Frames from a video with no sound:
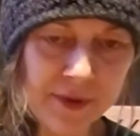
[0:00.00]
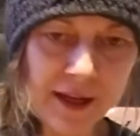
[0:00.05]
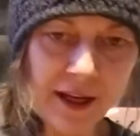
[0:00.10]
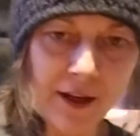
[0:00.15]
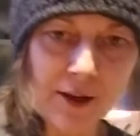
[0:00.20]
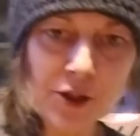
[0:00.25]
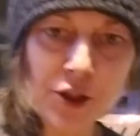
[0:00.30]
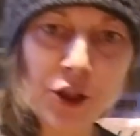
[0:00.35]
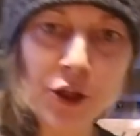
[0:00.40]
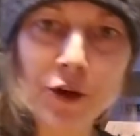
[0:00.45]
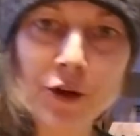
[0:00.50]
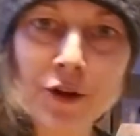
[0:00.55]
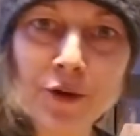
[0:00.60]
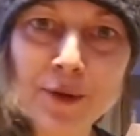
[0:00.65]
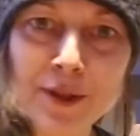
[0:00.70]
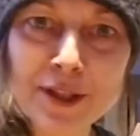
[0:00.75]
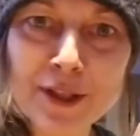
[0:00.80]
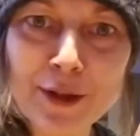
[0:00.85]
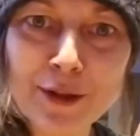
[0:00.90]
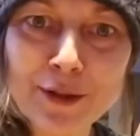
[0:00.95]
I'll show you the
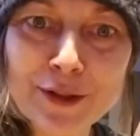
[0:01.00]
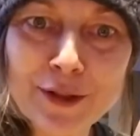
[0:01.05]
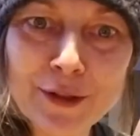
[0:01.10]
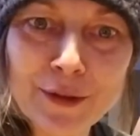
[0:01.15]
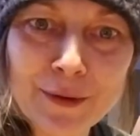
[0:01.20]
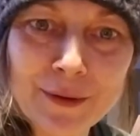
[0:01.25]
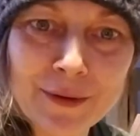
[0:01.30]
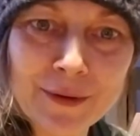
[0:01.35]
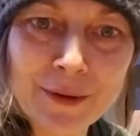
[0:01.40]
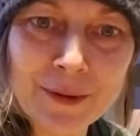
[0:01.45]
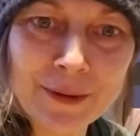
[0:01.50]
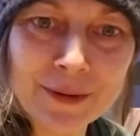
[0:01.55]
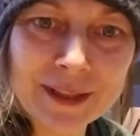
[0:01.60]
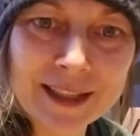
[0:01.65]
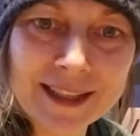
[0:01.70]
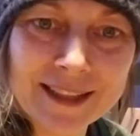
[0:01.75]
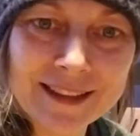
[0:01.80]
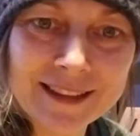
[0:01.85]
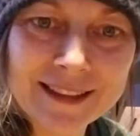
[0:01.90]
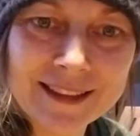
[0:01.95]
results soon. Hold
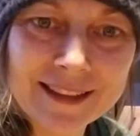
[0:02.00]
on.